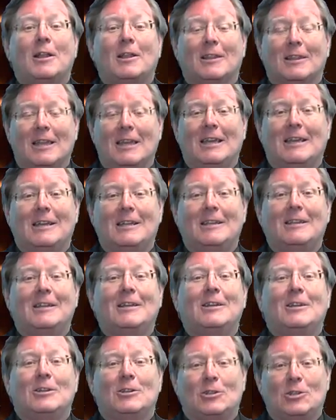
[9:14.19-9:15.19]

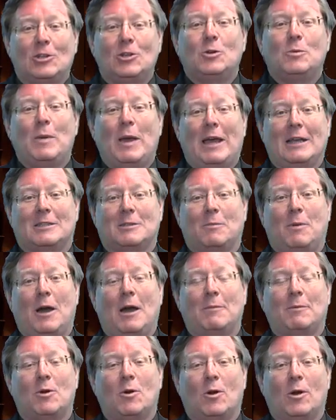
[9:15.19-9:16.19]
Lincoln, two bags of
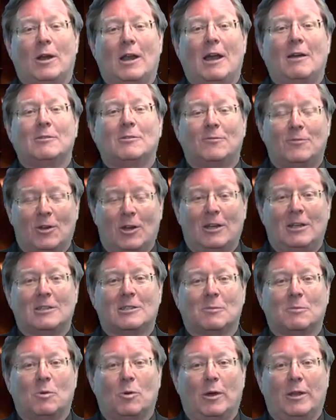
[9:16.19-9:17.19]
popcorn. I was very
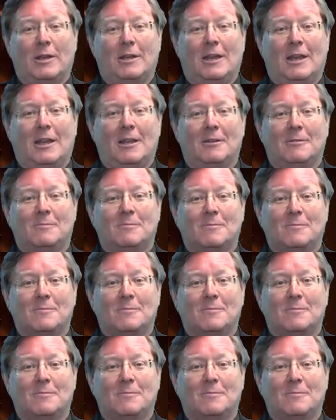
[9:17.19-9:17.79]
disappointed in it.